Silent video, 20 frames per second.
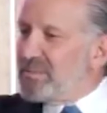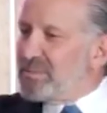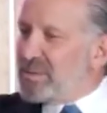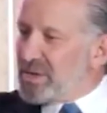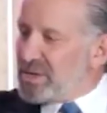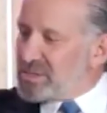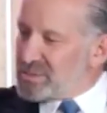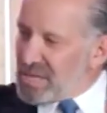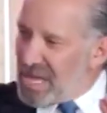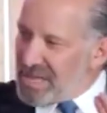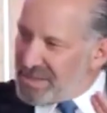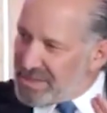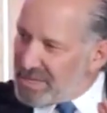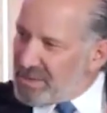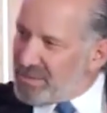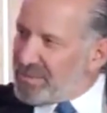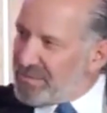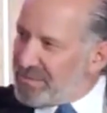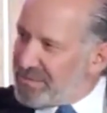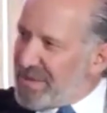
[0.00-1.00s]
because I
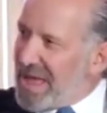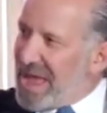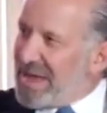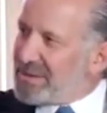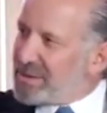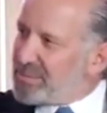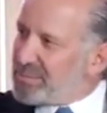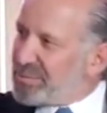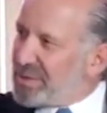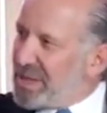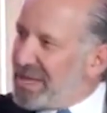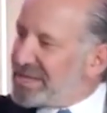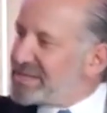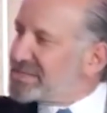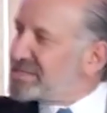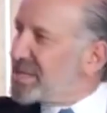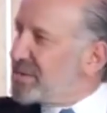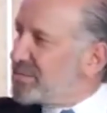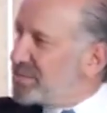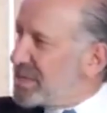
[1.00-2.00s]
think we found a
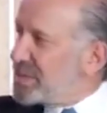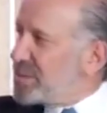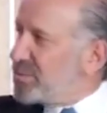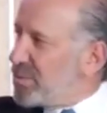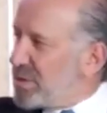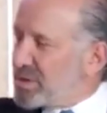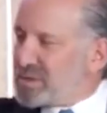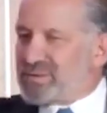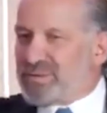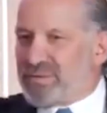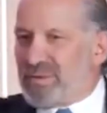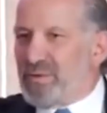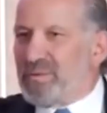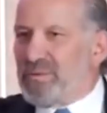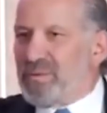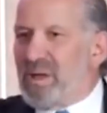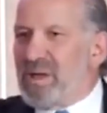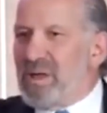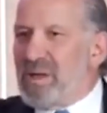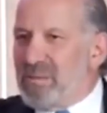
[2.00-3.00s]
place that really works
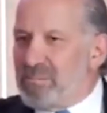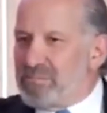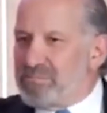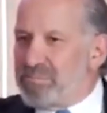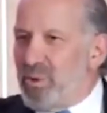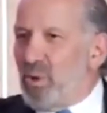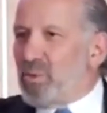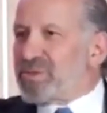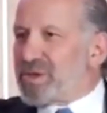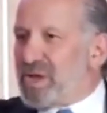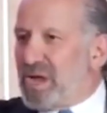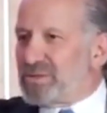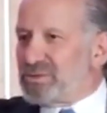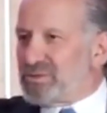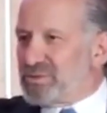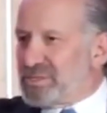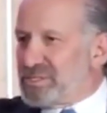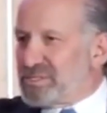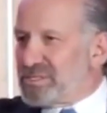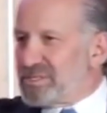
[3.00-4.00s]
for both
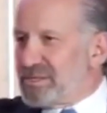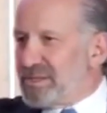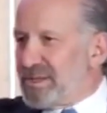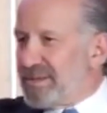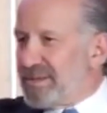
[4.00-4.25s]
countries.